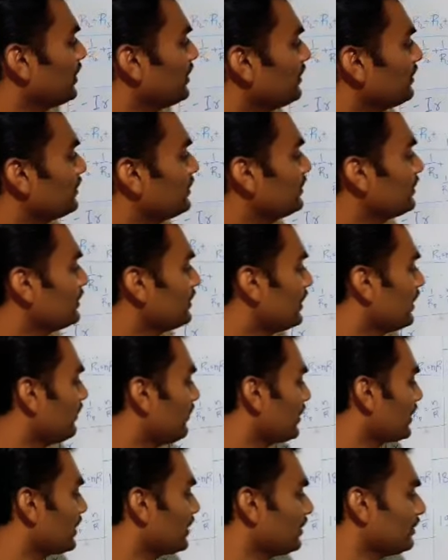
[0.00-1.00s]
is the
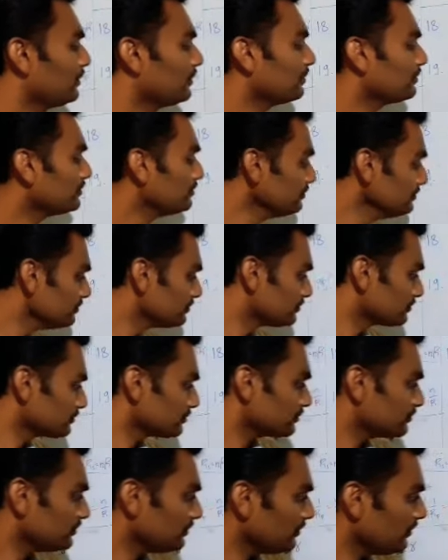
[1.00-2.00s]
effective
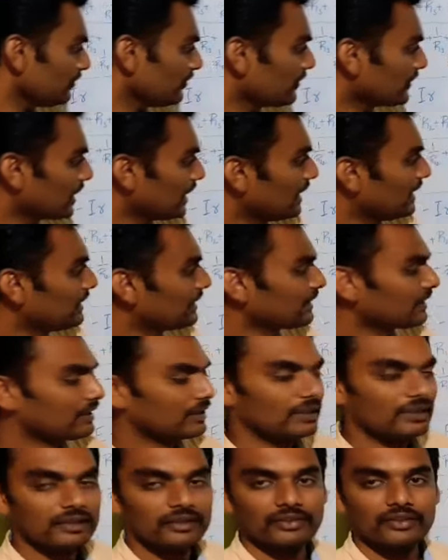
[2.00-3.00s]

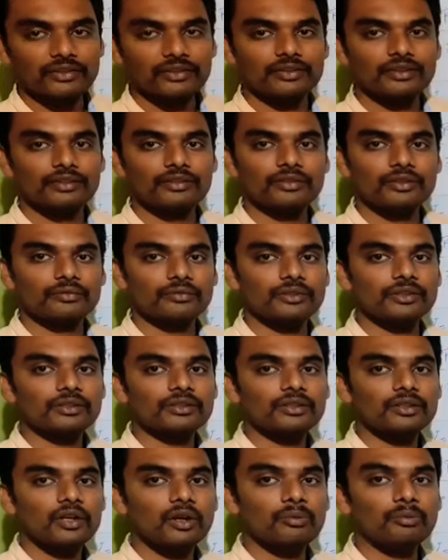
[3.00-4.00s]
internal resistance of the
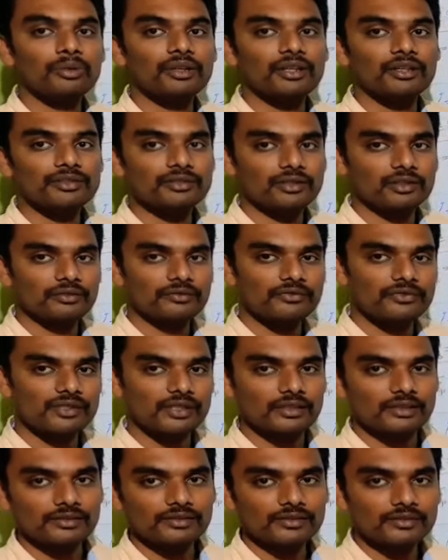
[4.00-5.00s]
combination of
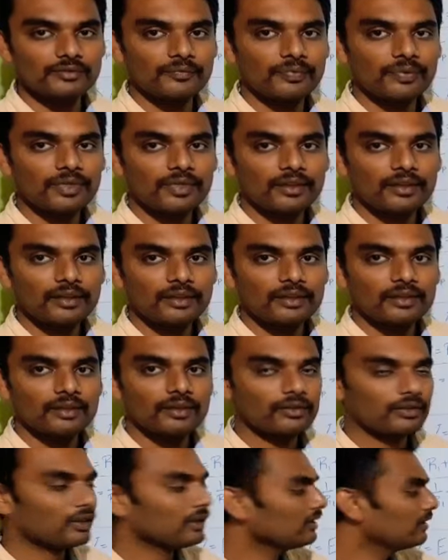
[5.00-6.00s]
cells,
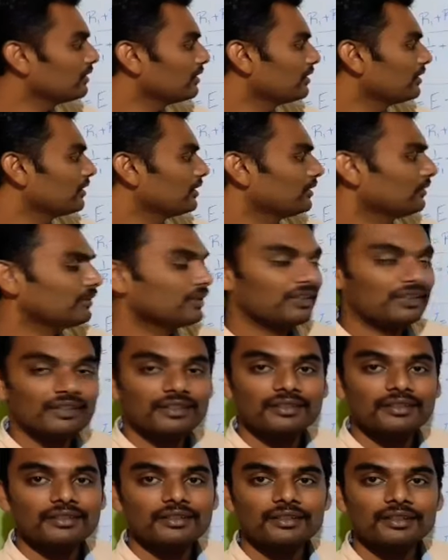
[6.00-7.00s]
okay, which
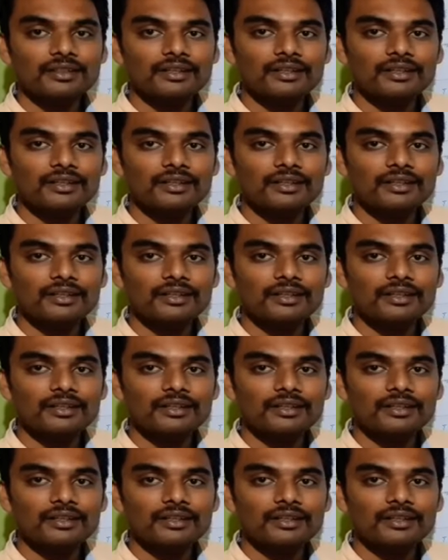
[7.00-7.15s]
is